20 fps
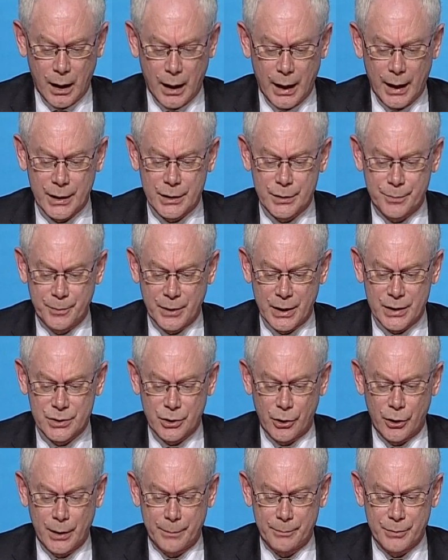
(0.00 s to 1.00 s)
I
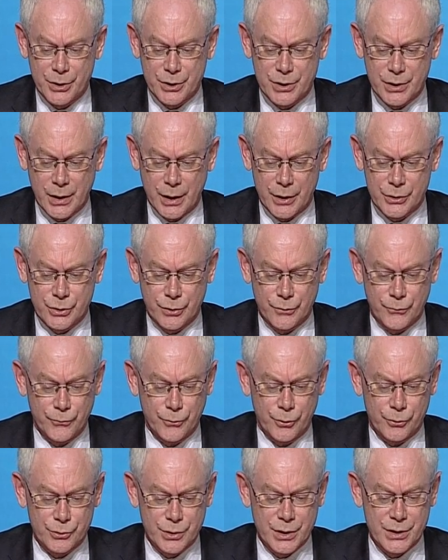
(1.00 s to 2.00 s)
expressed our appreciation
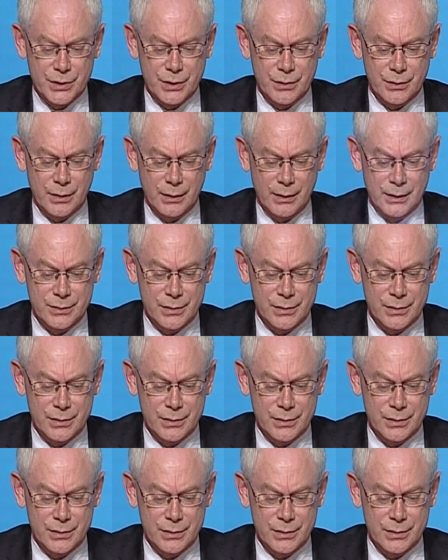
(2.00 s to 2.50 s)
for recent